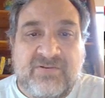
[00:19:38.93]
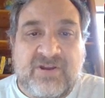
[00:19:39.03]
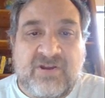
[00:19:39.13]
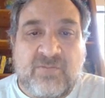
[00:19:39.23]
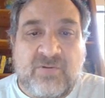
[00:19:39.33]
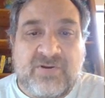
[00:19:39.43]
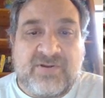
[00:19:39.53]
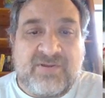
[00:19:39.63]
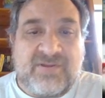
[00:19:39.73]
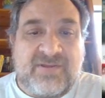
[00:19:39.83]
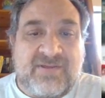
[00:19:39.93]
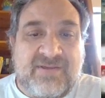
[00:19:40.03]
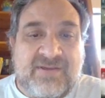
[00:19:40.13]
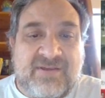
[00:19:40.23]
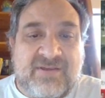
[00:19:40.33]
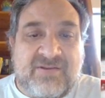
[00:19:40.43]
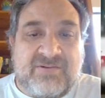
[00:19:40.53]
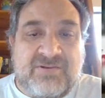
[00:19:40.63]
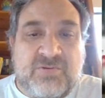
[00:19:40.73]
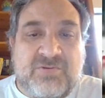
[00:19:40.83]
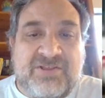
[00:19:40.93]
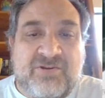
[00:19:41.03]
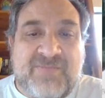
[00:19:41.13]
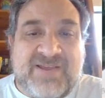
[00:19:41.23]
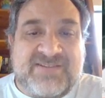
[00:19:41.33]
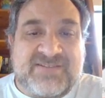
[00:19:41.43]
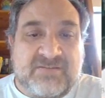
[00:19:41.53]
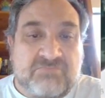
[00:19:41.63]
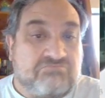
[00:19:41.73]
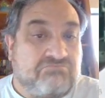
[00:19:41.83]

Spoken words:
an airport? Nuclear medicine.